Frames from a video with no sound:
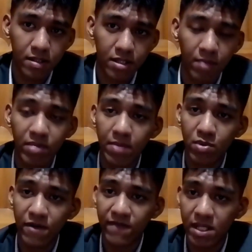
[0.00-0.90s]
Some
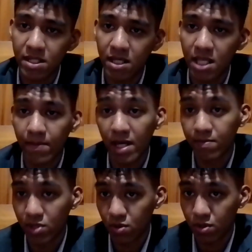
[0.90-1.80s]
people, if they see it, they might
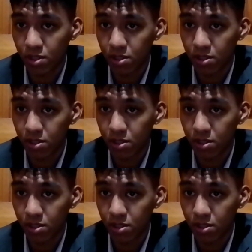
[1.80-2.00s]
puke.